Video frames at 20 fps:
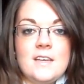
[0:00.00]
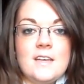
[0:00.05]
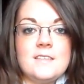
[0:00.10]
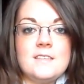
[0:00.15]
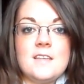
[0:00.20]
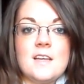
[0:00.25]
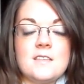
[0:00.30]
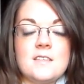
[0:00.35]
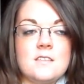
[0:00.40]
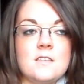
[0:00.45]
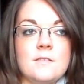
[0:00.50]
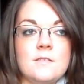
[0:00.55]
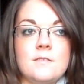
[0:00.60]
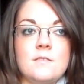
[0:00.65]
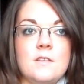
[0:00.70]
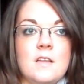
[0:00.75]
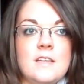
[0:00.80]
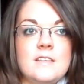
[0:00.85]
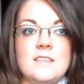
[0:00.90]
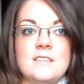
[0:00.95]
It doesn't
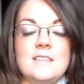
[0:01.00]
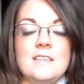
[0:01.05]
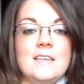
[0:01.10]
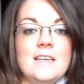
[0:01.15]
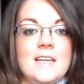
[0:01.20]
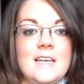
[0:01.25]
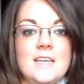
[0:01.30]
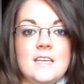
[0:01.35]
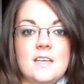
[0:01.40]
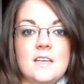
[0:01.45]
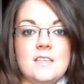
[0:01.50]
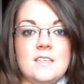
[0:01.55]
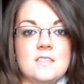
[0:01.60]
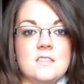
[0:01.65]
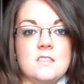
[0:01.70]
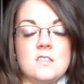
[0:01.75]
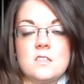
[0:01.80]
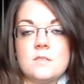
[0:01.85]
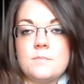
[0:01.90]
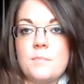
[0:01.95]
leak, it
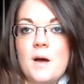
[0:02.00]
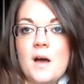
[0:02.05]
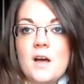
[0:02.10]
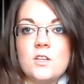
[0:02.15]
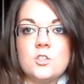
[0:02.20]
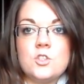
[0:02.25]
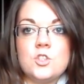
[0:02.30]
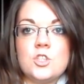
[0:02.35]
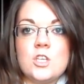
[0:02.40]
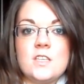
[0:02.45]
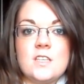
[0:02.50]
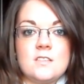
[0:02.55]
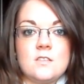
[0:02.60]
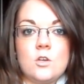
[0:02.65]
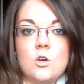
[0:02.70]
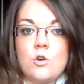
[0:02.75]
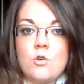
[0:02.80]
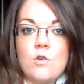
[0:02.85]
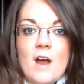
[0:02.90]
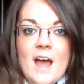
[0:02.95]
doesn't smudge, it doesn't
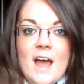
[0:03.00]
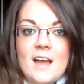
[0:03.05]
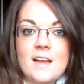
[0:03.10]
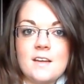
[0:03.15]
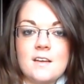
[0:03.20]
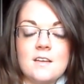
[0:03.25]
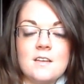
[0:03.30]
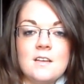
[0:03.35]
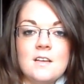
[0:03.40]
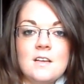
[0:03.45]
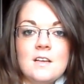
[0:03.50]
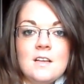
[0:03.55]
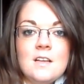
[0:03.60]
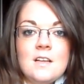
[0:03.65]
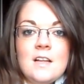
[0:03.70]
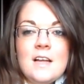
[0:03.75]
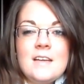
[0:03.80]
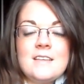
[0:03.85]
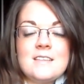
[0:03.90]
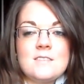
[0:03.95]
crack,
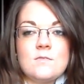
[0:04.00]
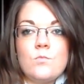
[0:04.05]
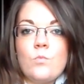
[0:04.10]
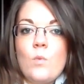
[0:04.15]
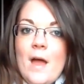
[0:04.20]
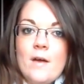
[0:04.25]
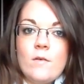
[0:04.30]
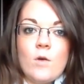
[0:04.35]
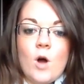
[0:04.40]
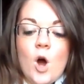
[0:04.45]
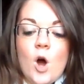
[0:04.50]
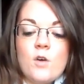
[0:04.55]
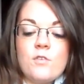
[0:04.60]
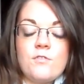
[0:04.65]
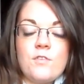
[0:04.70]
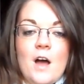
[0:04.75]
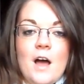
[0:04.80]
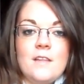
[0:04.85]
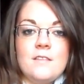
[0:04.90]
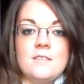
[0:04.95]
it doesn't wear
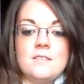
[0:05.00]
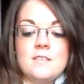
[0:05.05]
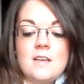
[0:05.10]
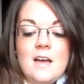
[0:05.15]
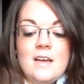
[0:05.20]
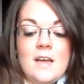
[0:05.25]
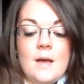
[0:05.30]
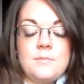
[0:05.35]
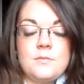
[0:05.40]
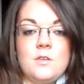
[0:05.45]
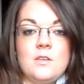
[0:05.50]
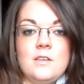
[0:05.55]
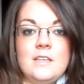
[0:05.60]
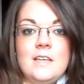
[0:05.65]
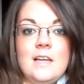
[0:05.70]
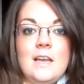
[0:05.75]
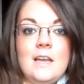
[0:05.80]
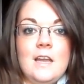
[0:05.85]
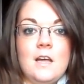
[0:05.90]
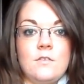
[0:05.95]
off, and I
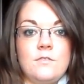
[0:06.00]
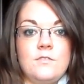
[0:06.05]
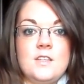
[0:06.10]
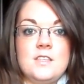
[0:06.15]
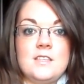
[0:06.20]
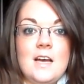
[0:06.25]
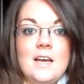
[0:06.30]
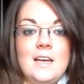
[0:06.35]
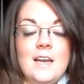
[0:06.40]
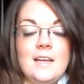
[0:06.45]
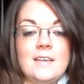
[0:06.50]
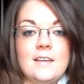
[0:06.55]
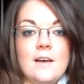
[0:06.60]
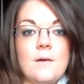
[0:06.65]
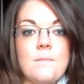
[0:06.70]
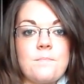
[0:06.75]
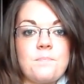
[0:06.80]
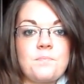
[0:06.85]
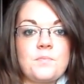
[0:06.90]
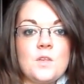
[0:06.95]
absolutely love this
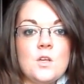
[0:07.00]
eyeliner.